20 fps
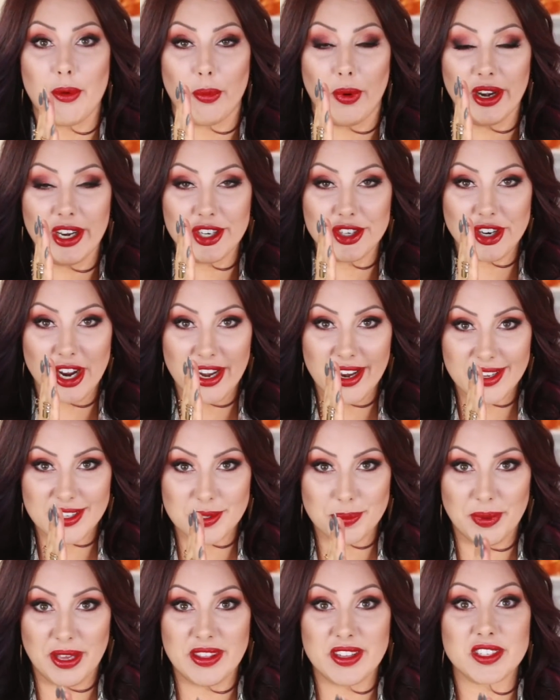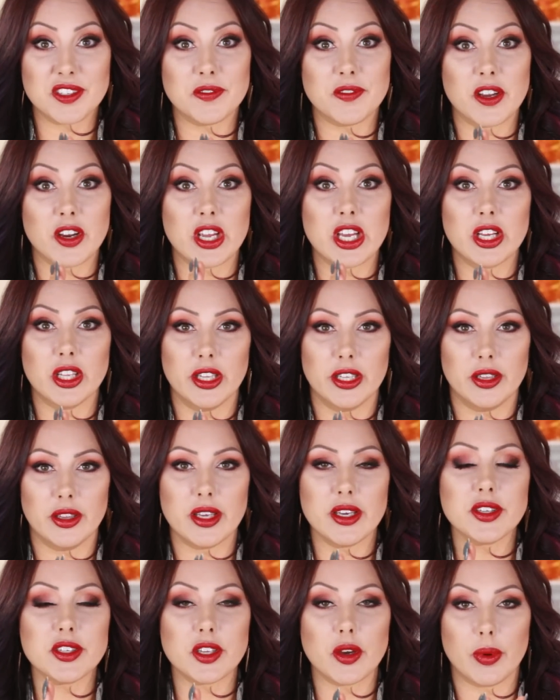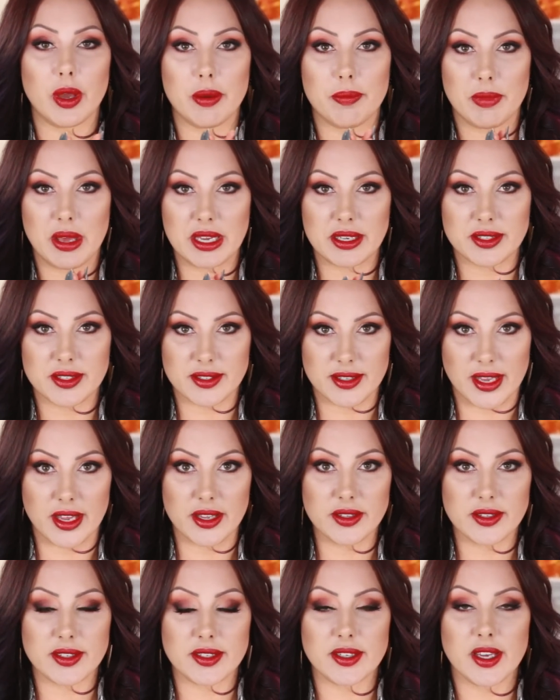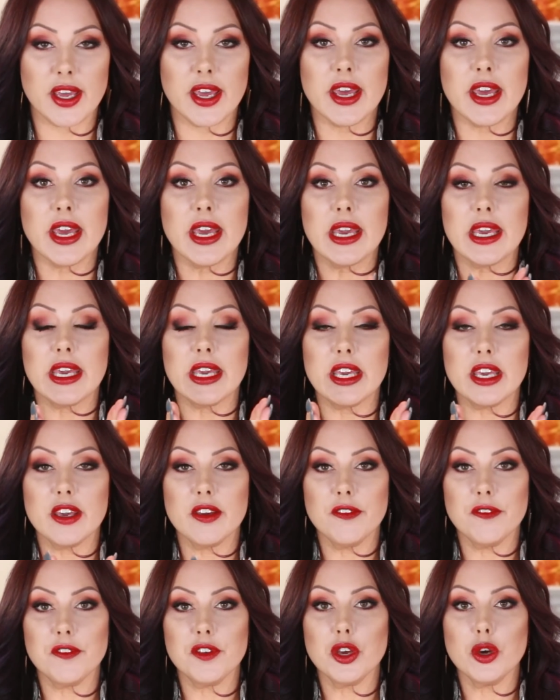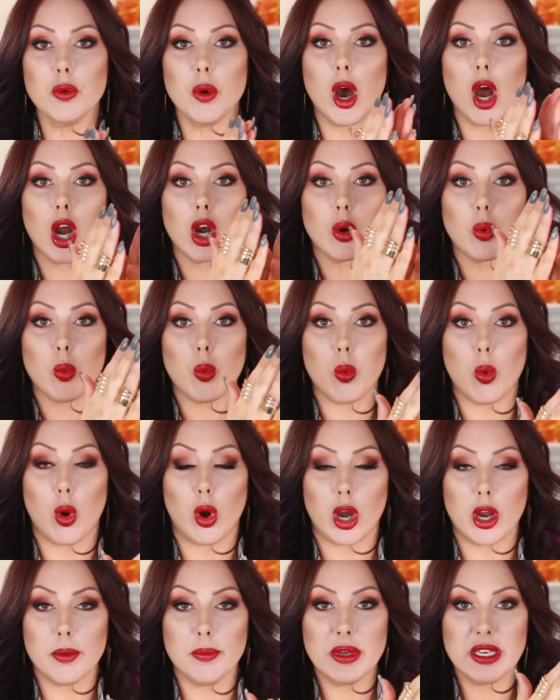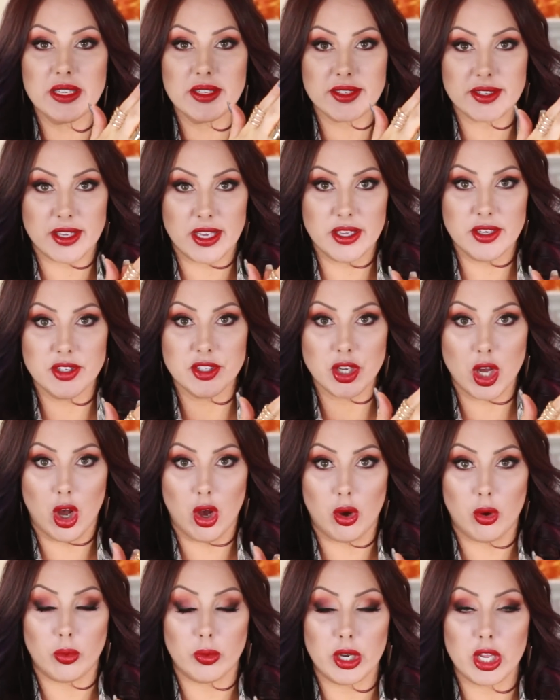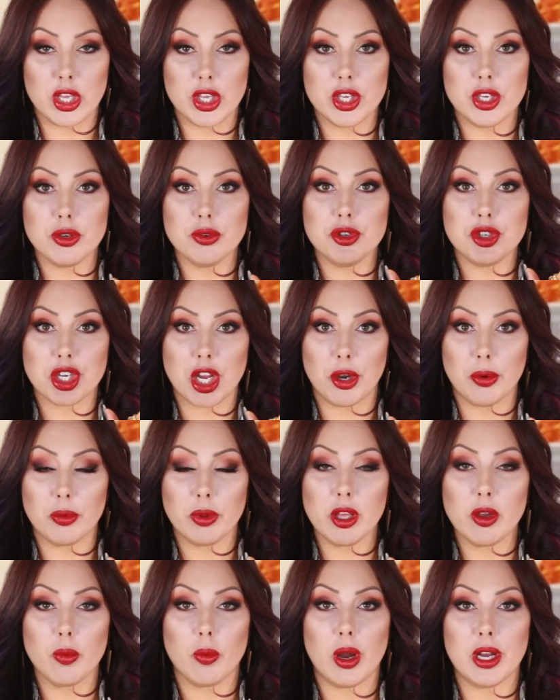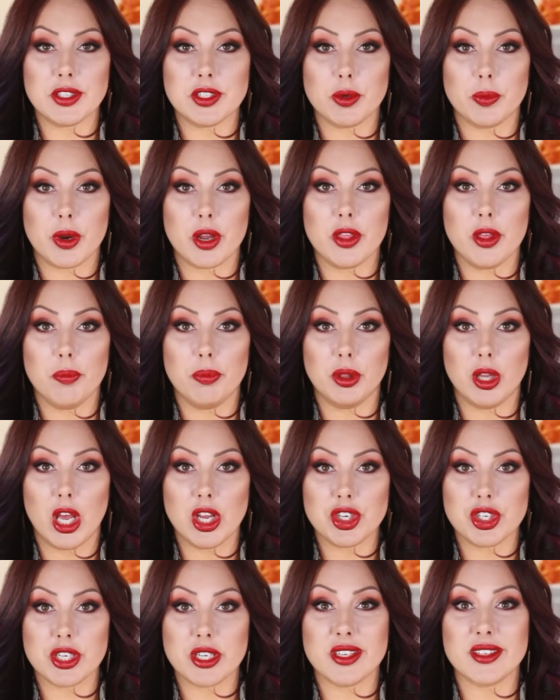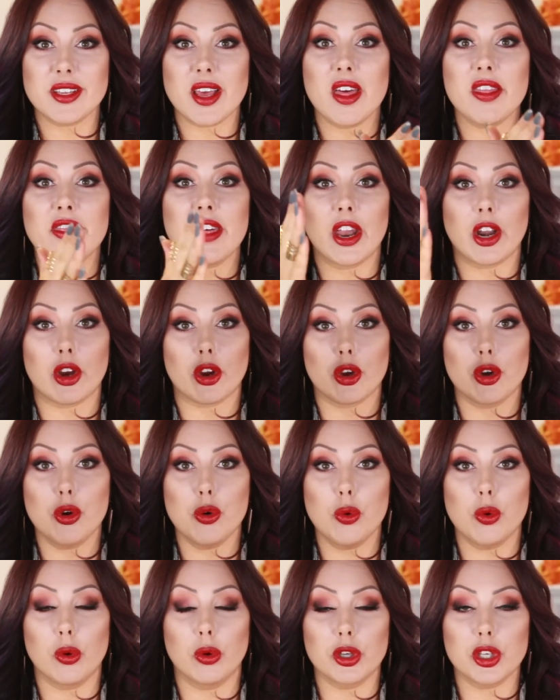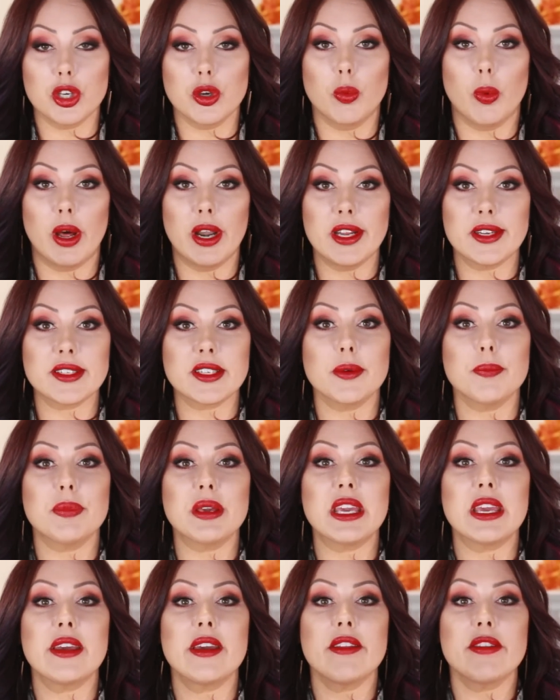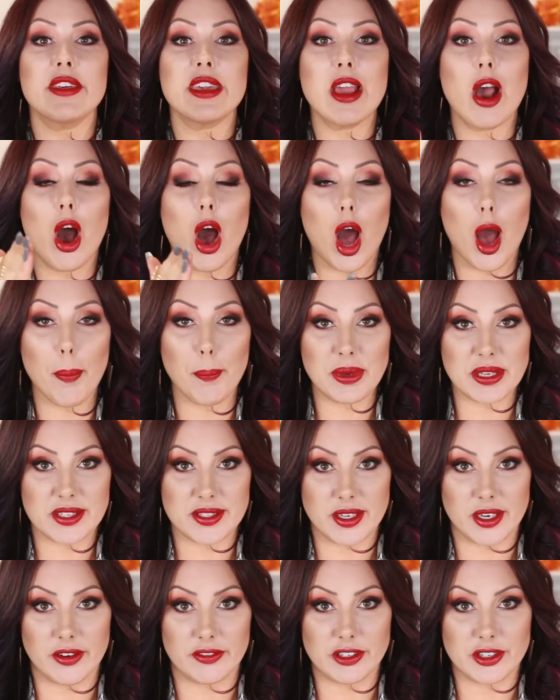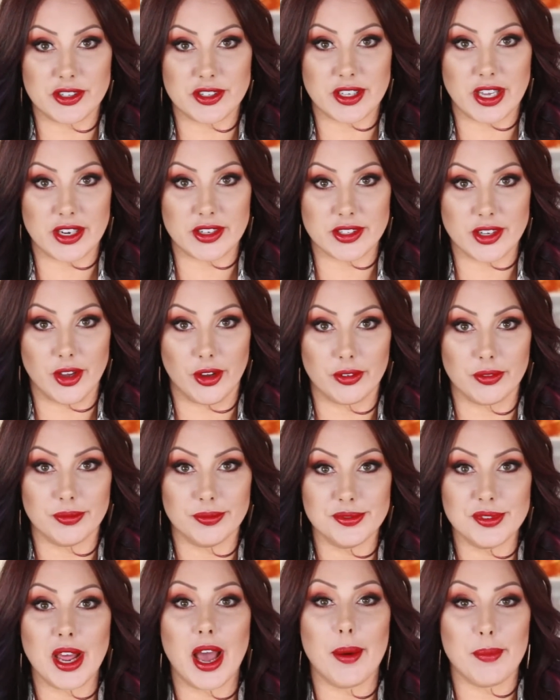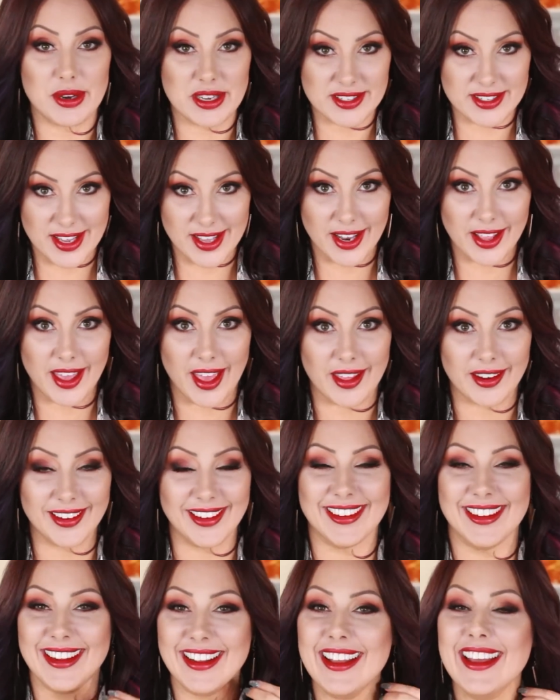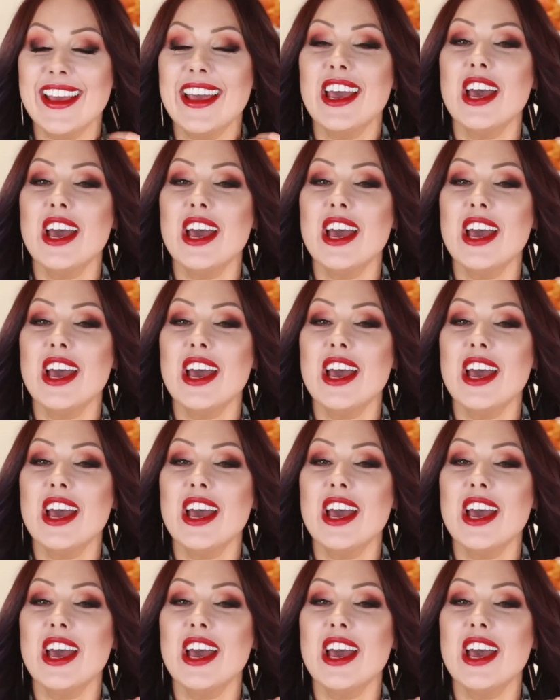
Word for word: I want to try to explain this very clearly so it makes sense. If you are warm skin tone, you generally want to wear the blushes that are cool. You want it to be the opposite of your skin tone. I'm going to say it again.